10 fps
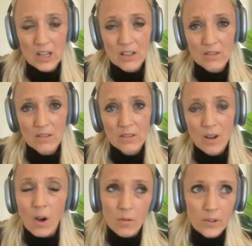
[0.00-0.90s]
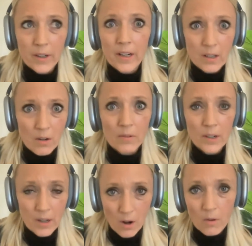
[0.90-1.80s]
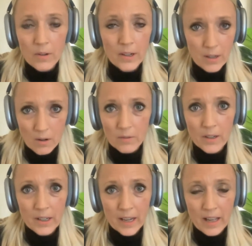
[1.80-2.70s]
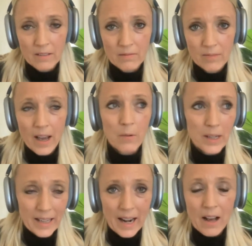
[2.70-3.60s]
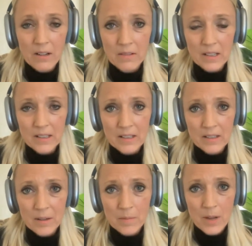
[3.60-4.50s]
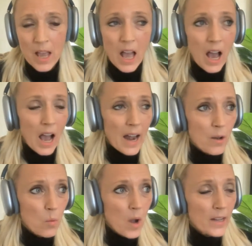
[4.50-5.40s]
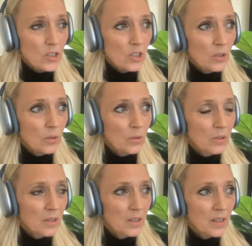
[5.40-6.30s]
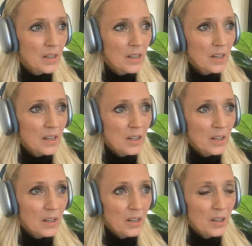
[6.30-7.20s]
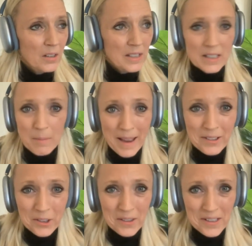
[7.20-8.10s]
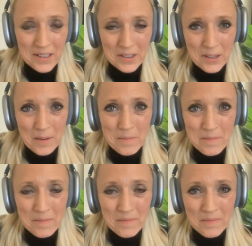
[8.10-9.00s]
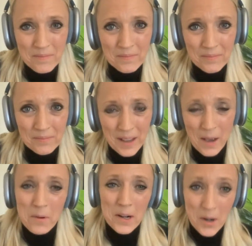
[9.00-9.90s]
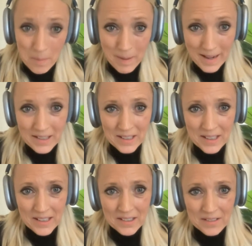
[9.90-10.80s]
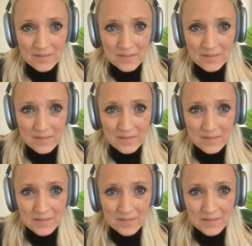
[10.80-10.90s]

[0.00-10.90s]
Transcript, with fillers: years over and over and over and over again. I want to get out of this system. I don't want to dismantle the system I want to abandon it.